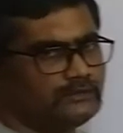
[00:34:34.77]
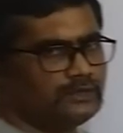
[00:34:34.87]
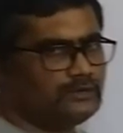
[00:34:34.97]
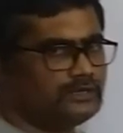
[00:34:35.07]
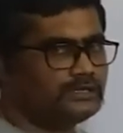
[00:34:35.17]

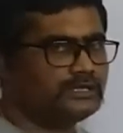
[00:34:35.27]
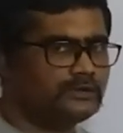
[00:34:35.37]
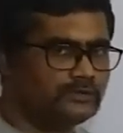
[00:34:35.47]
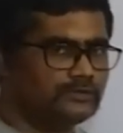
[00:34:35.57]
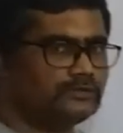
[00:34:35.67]
value is
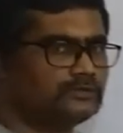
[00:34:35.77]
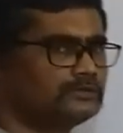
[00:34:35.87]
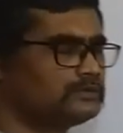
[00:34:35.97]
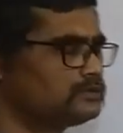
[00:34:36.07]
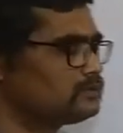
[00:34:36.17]
0,
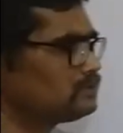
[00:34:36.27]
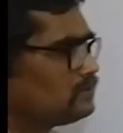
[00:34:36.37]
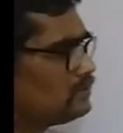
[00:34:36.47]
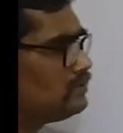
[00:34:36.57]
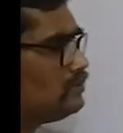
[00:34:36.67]

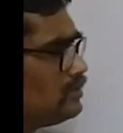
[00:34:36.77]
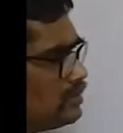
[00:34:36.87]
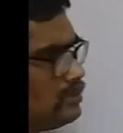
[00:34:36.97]
what